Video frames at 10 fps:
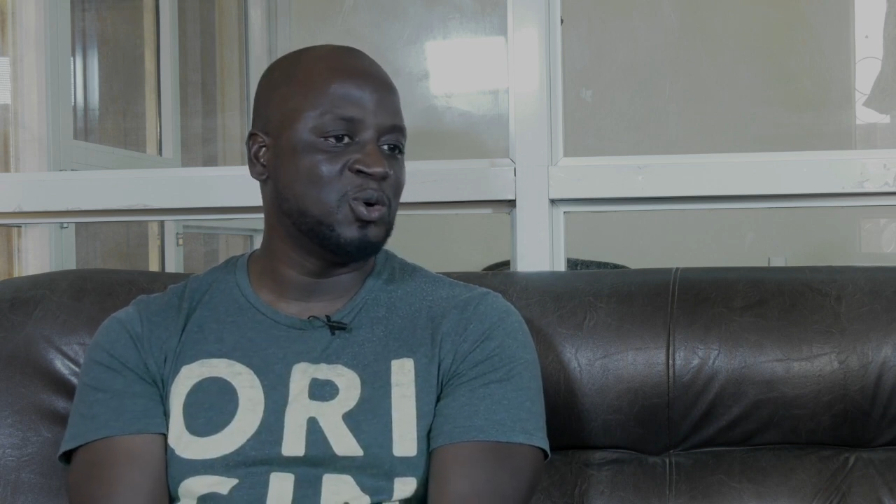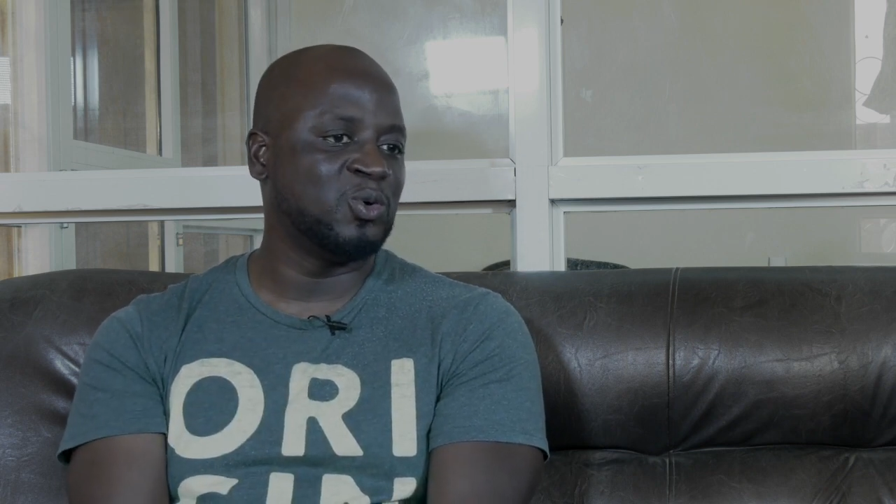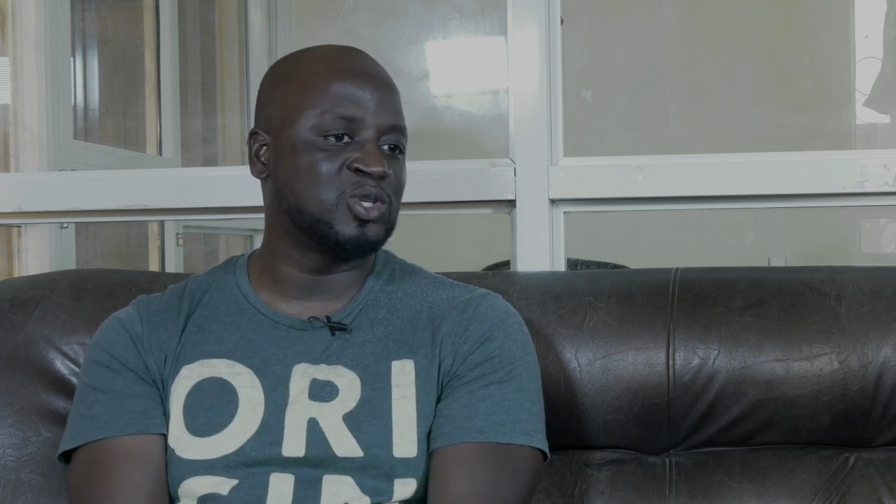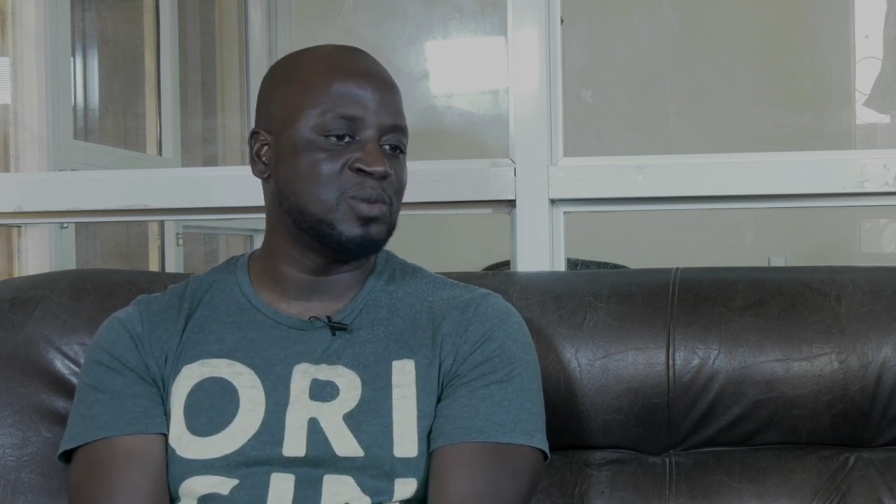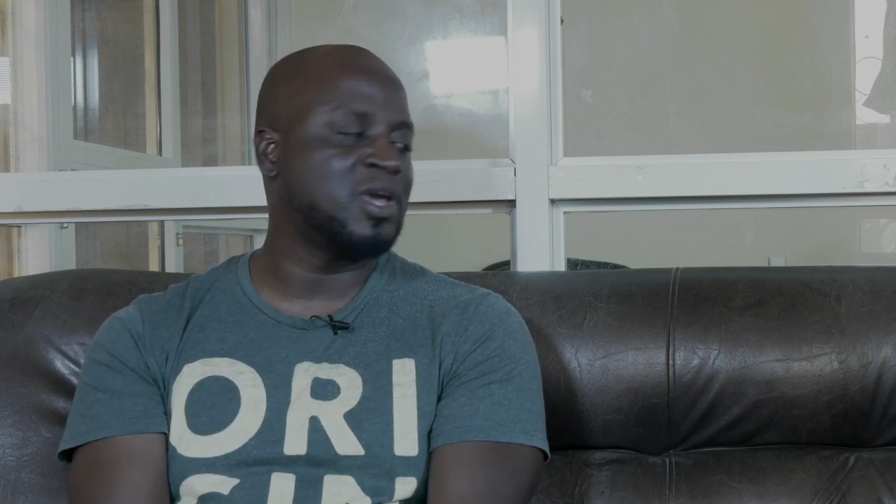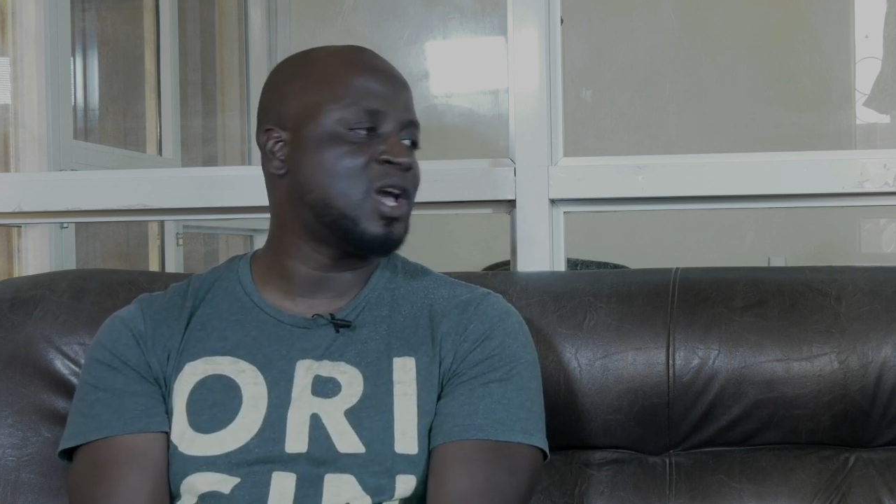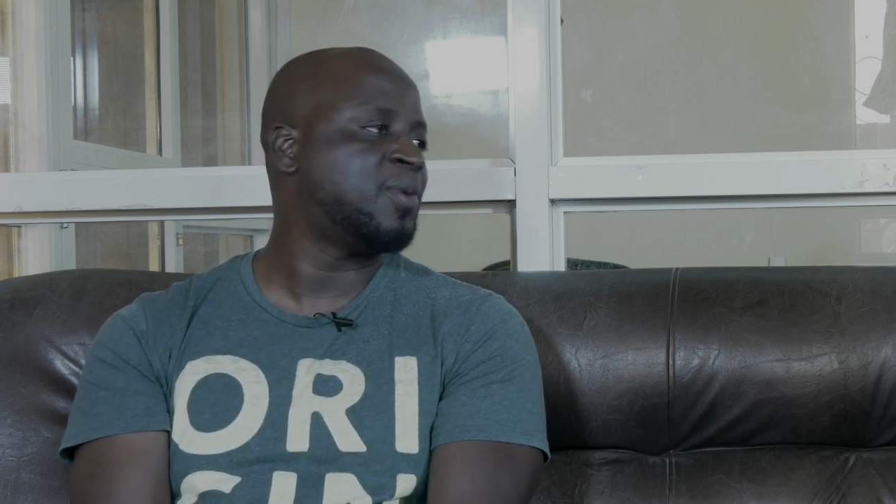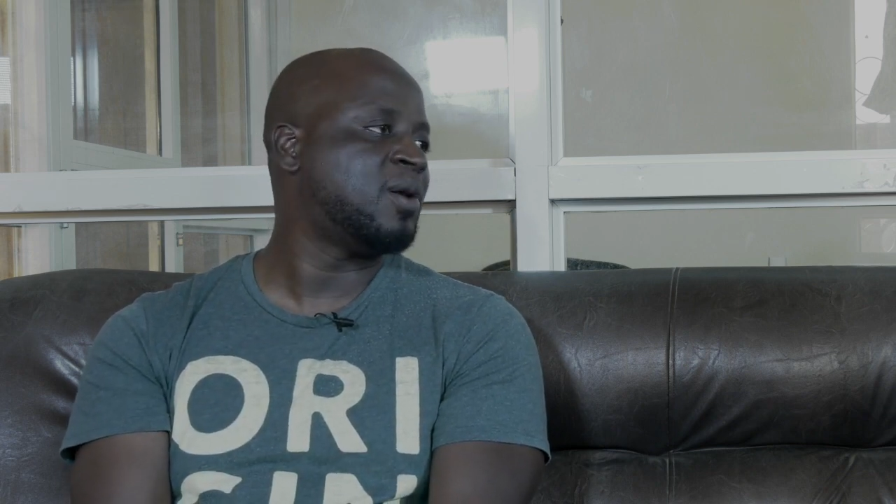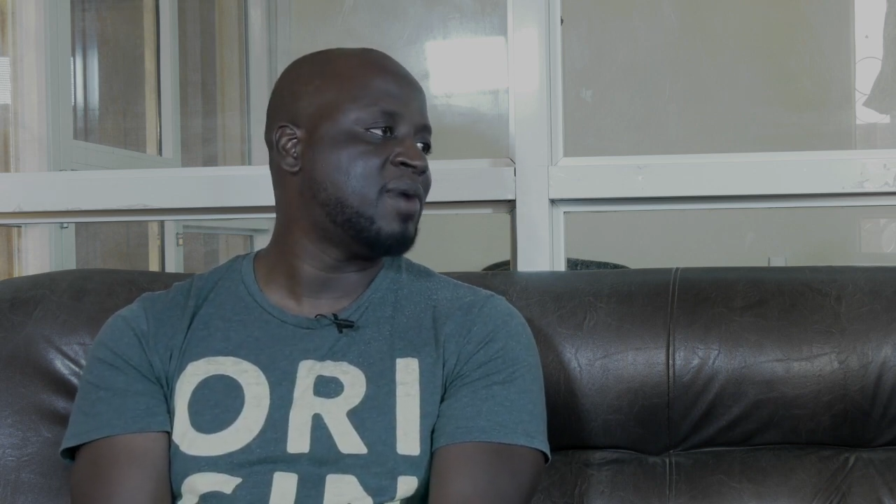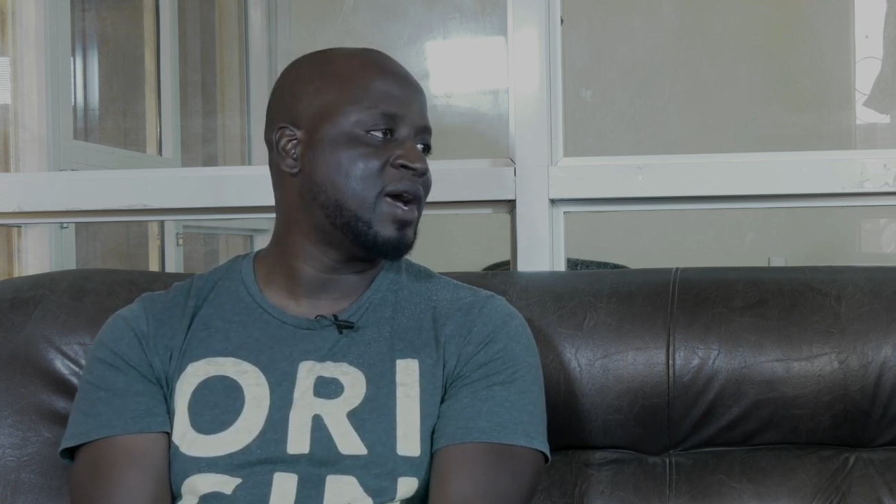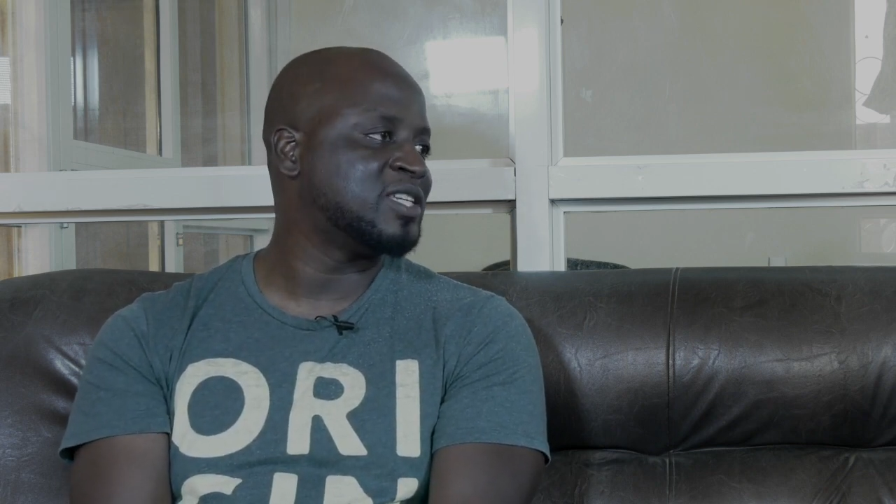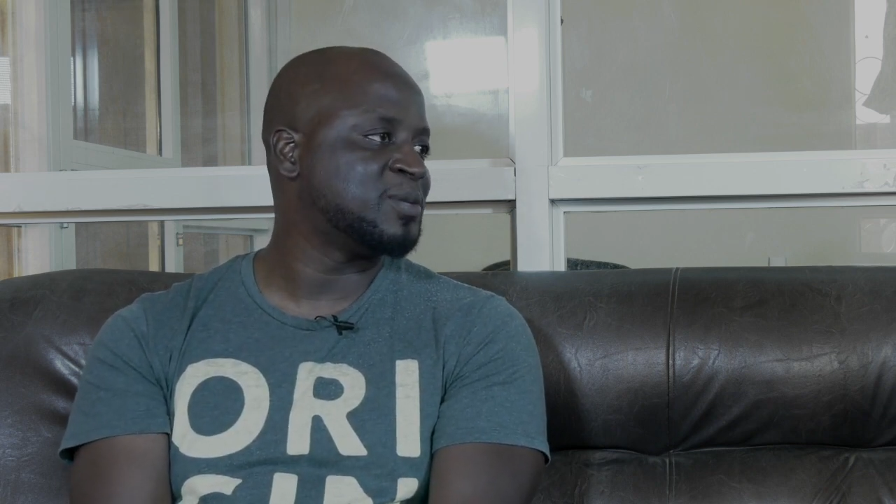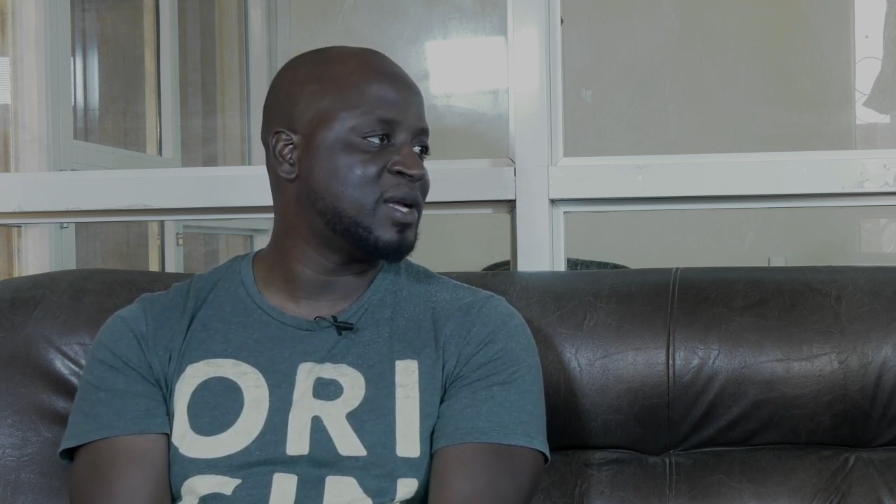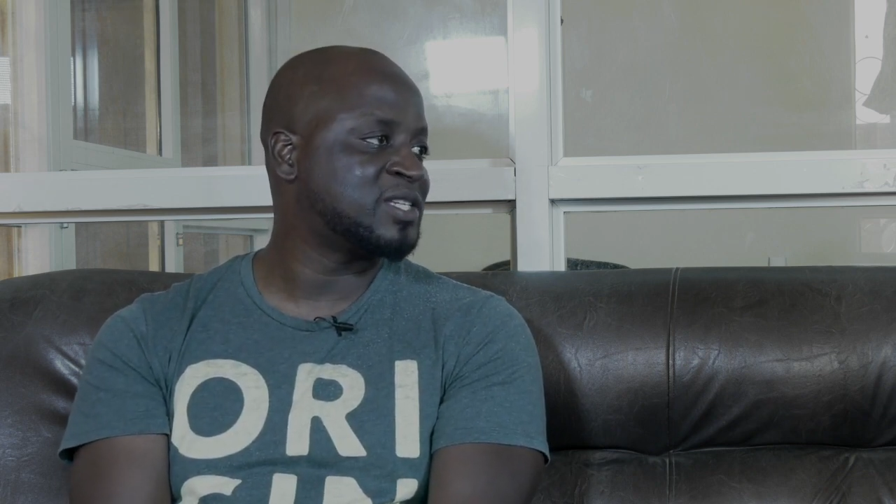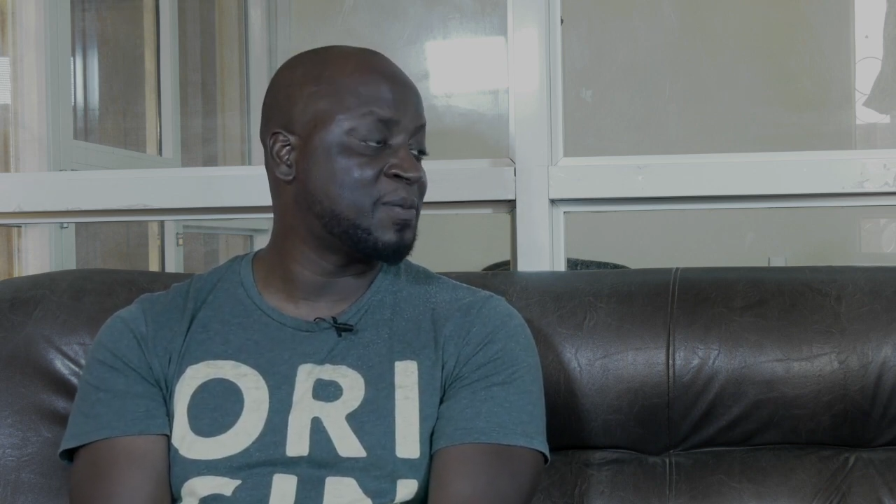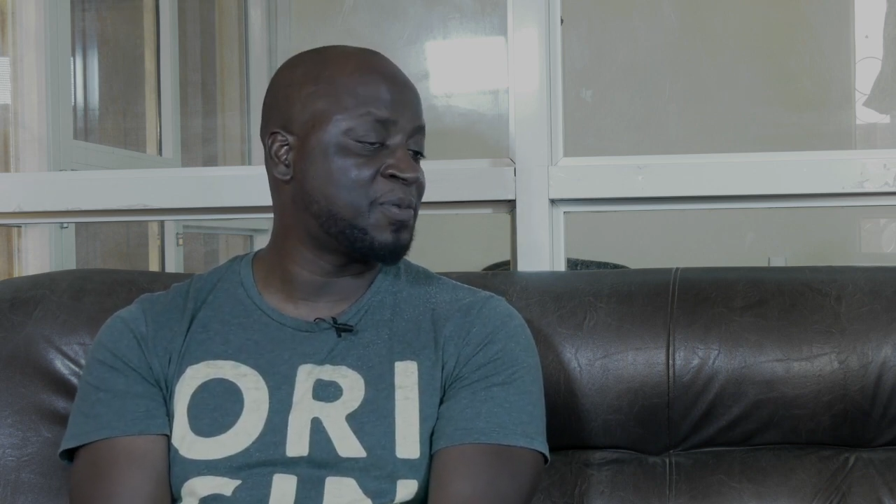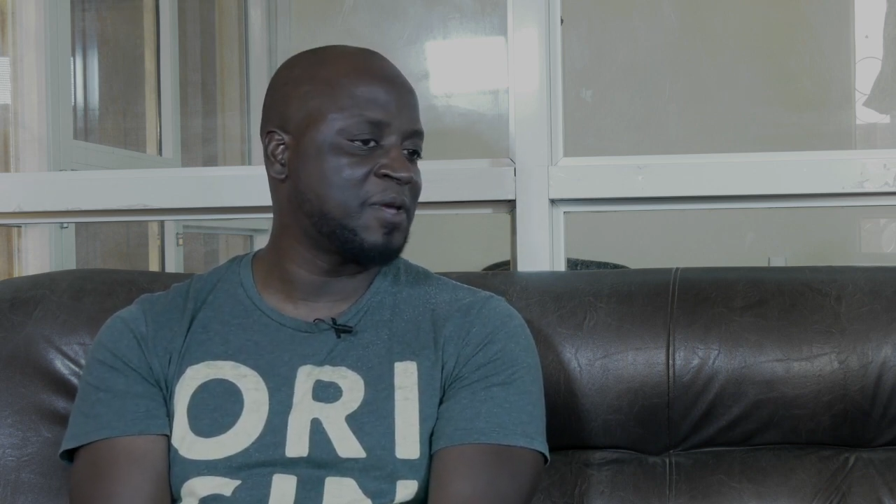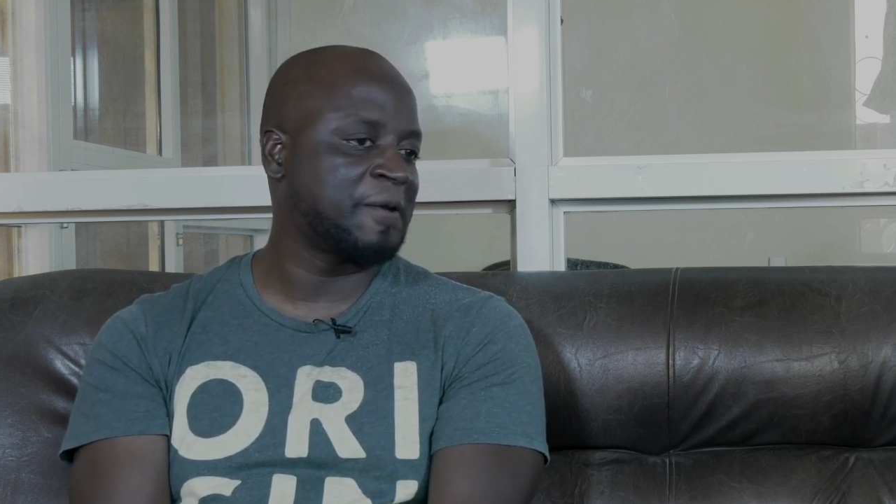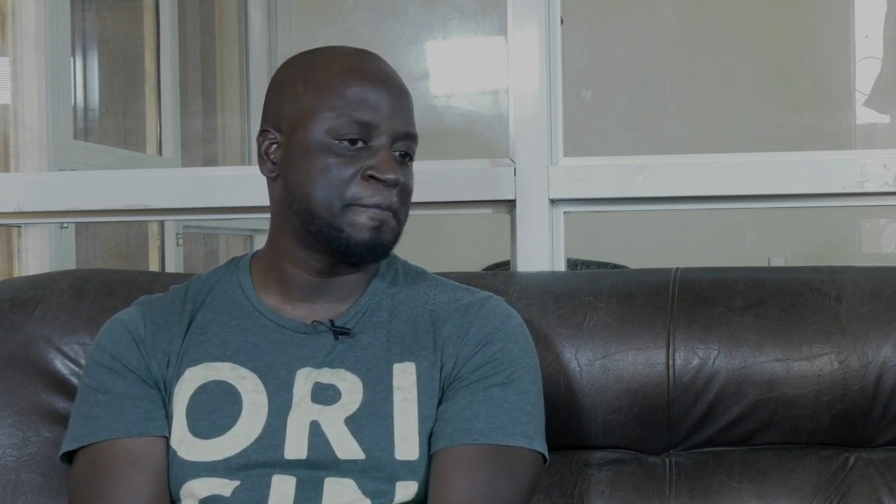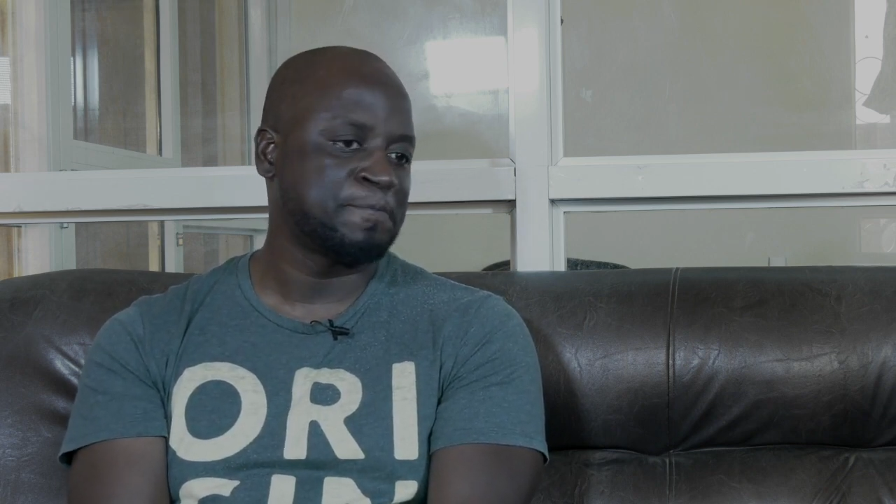or to make up our minds about
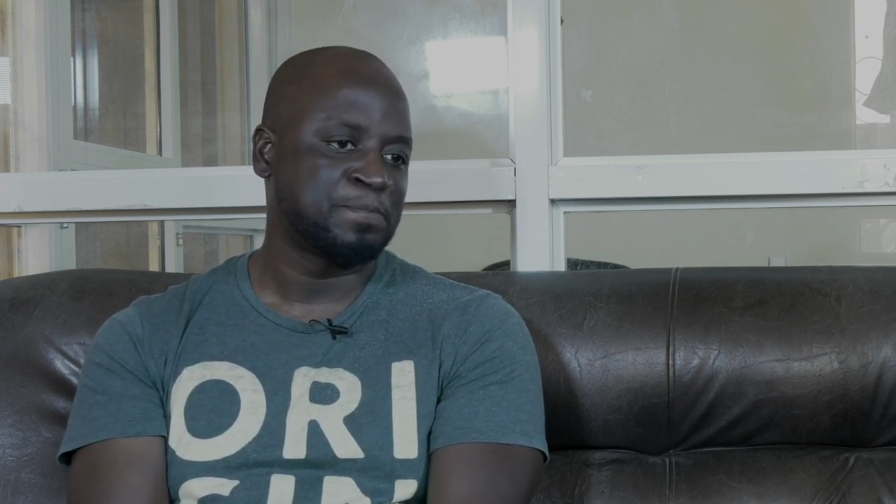something.